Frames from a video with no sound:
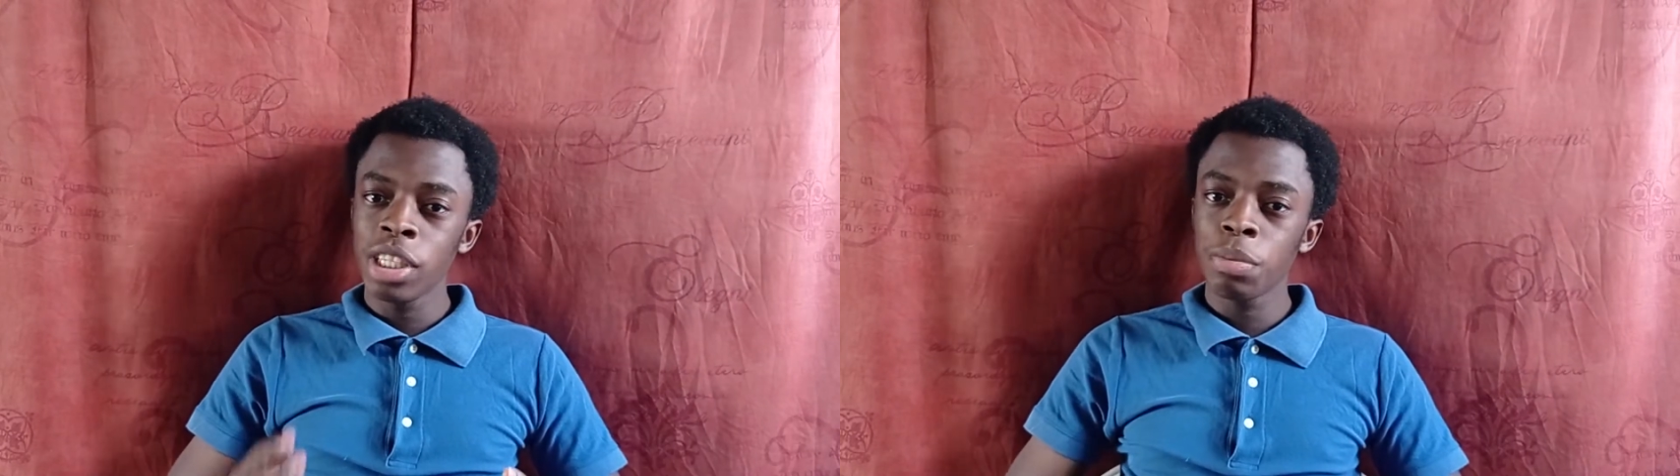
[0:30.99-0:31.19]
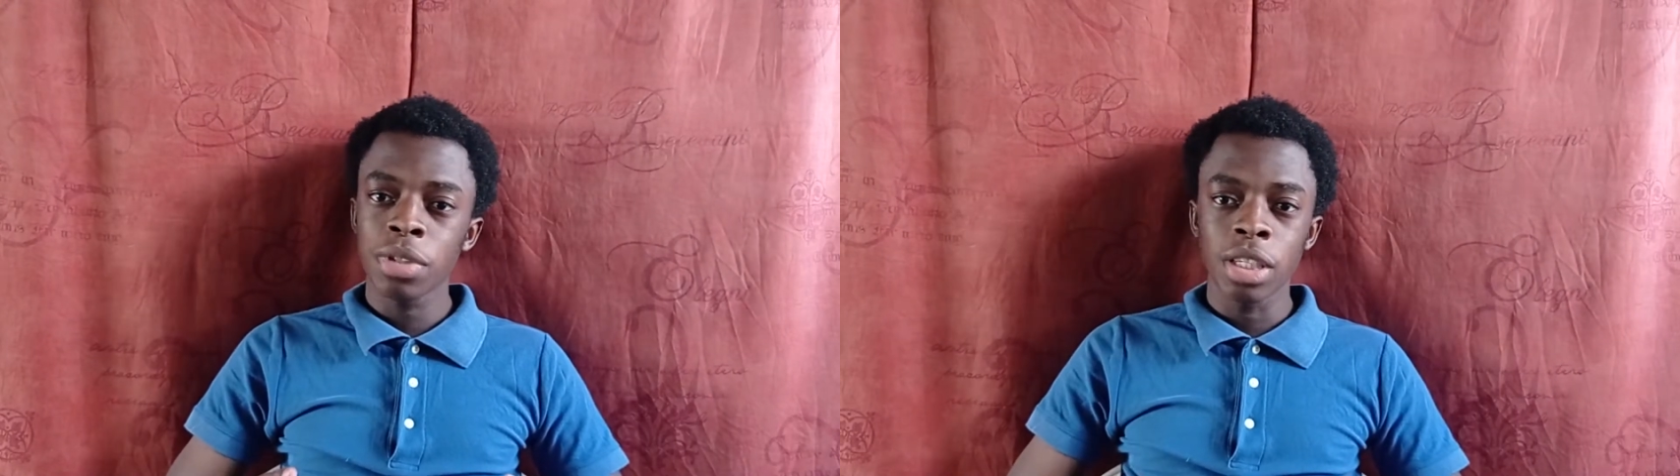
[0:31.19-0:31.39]

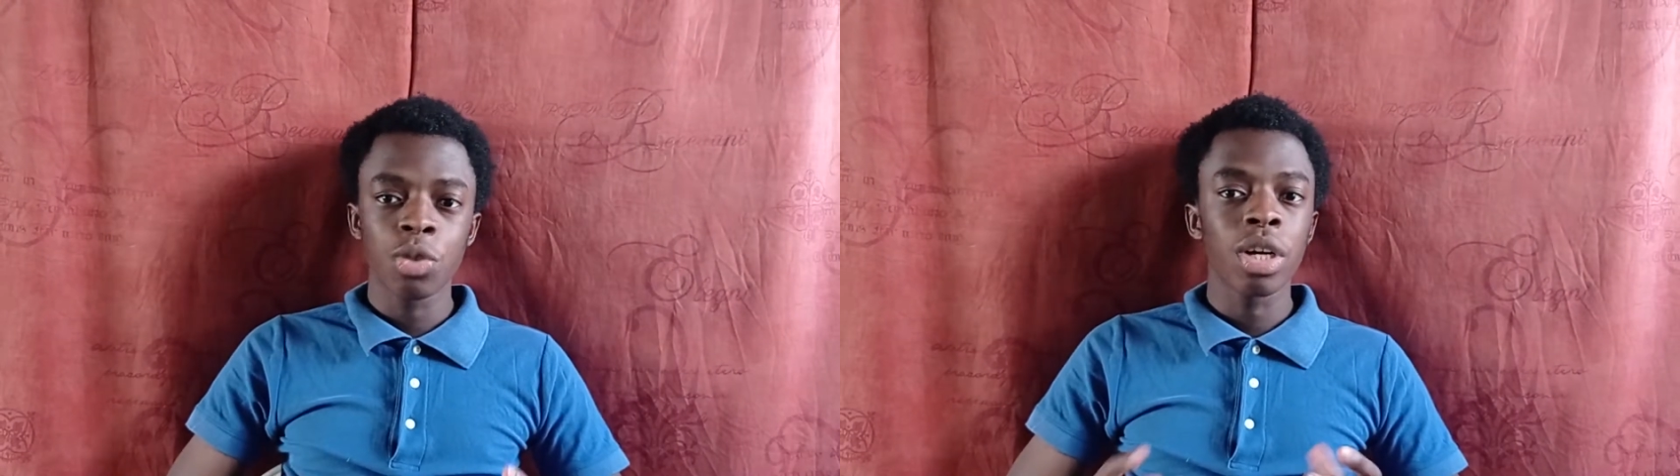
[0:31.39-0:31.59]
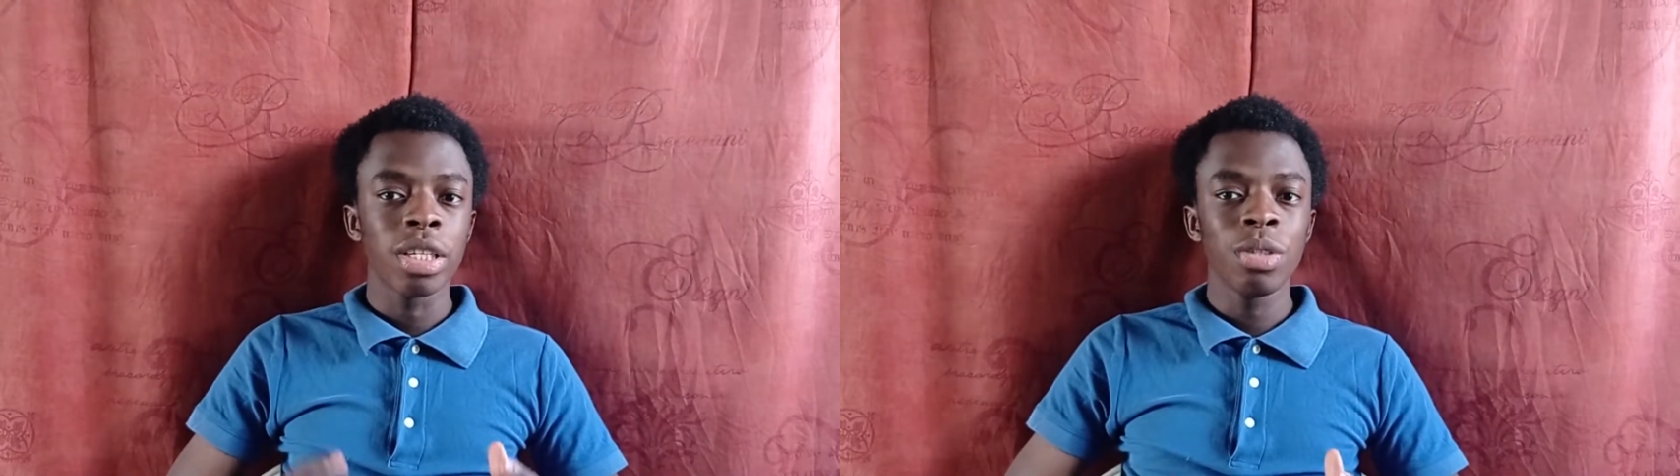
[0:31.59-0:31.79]
tips that
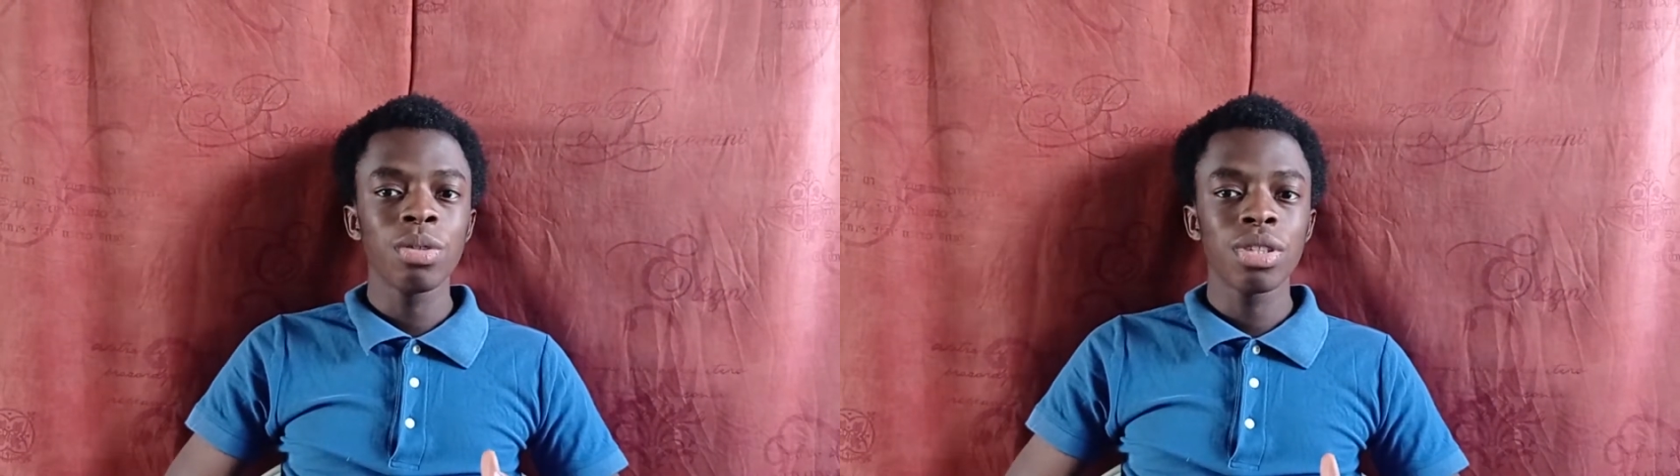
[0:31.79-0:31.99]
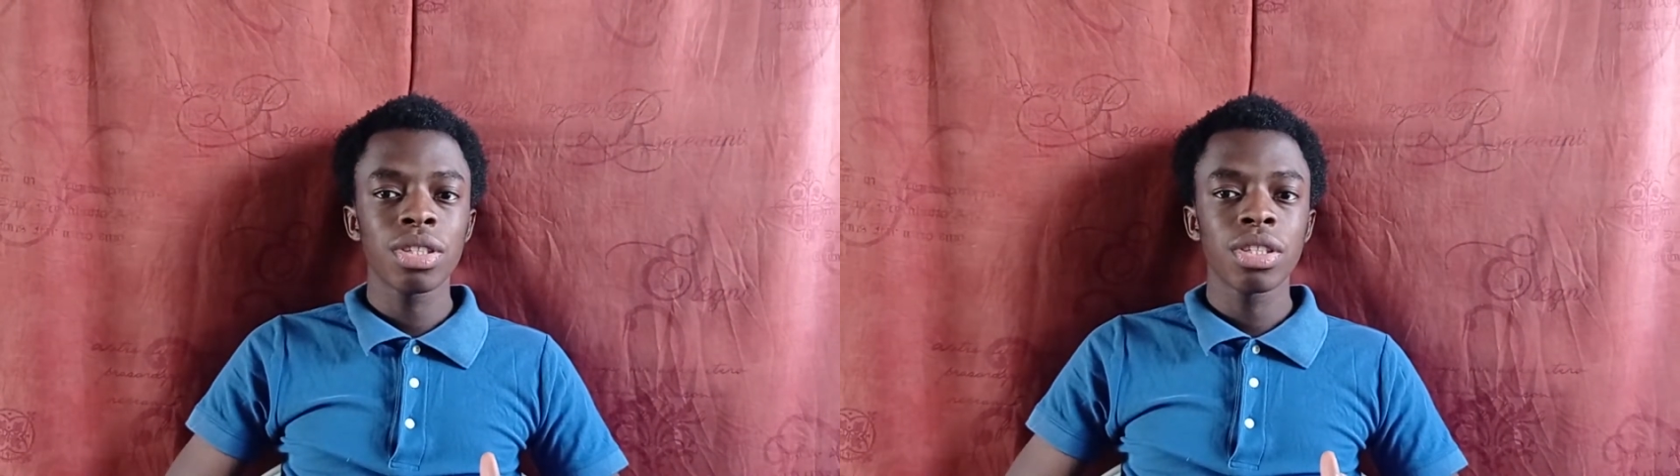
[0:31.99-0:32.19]
you can
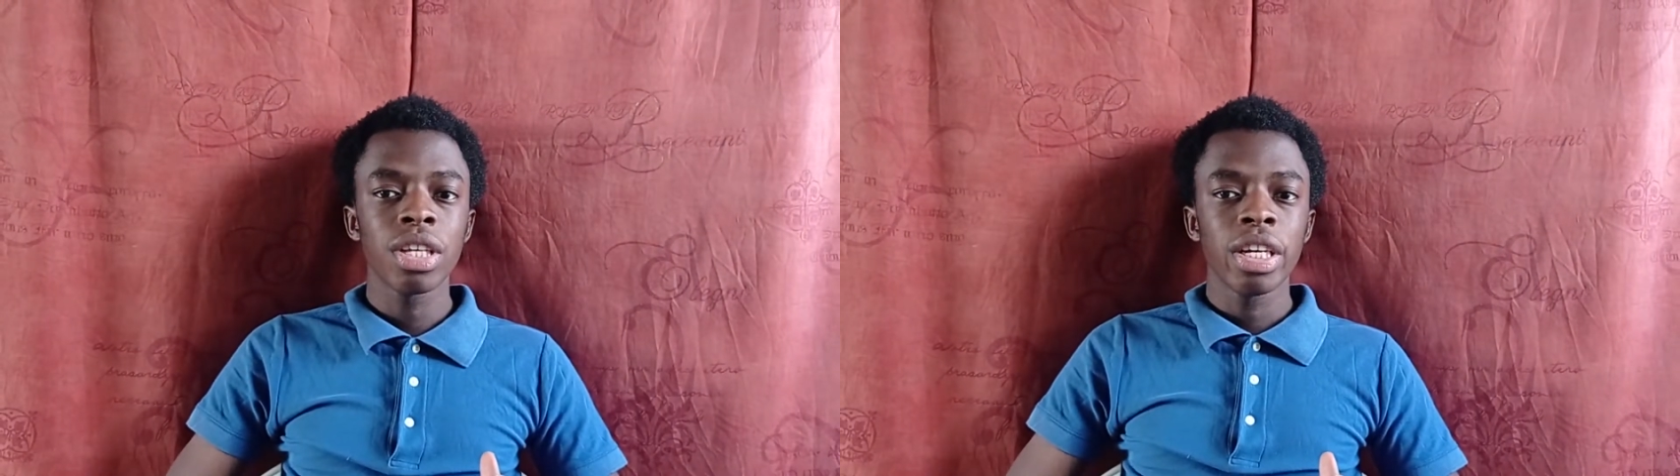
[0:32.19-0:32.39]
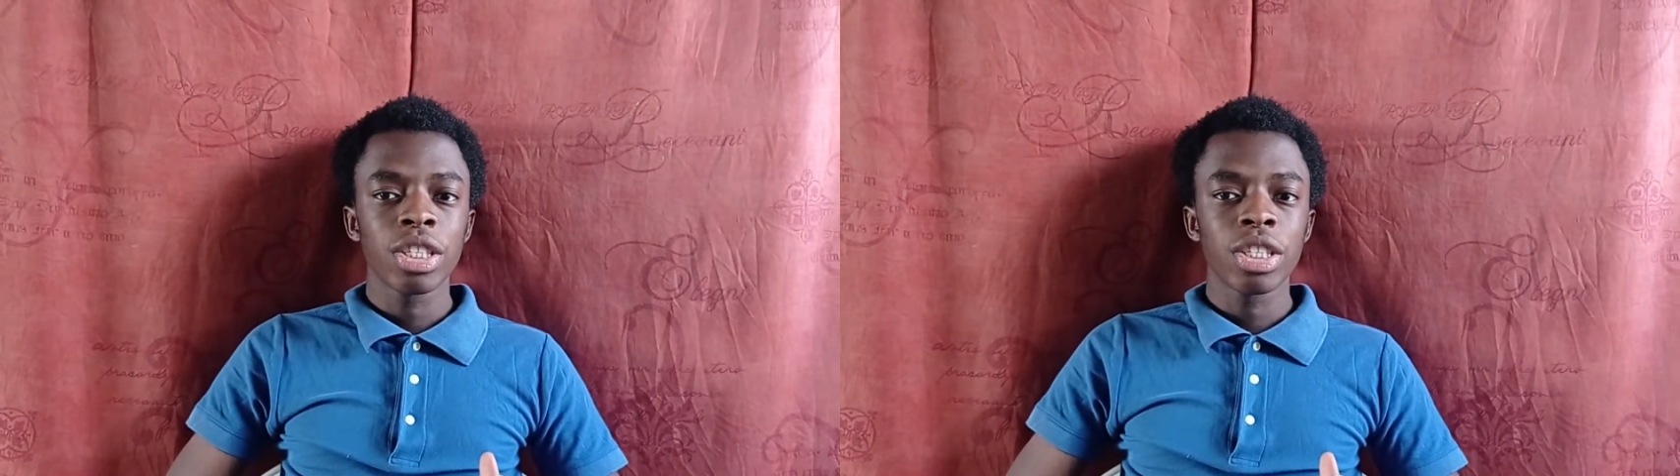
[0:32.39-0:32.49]
use